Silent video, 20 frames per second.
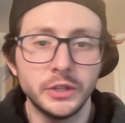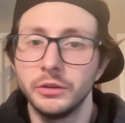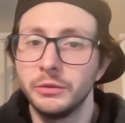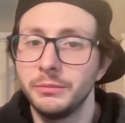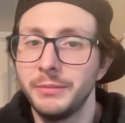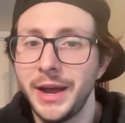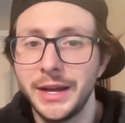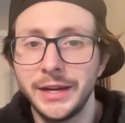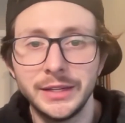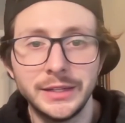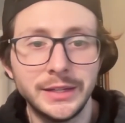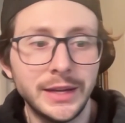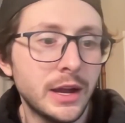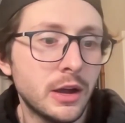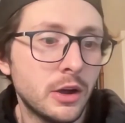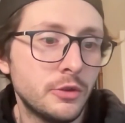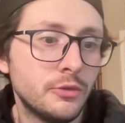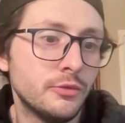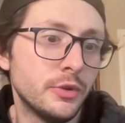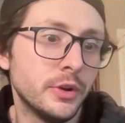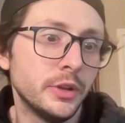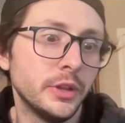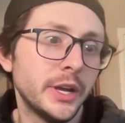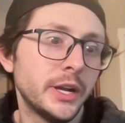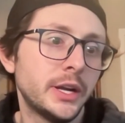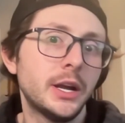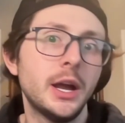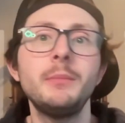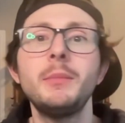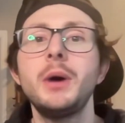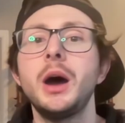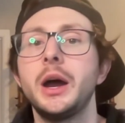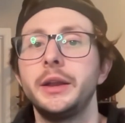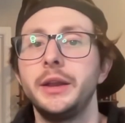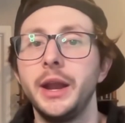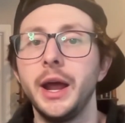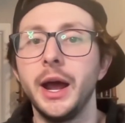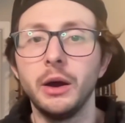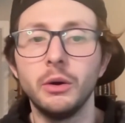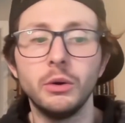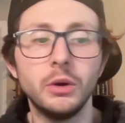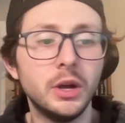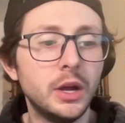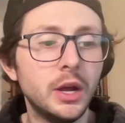or minus 800. Like, come on now.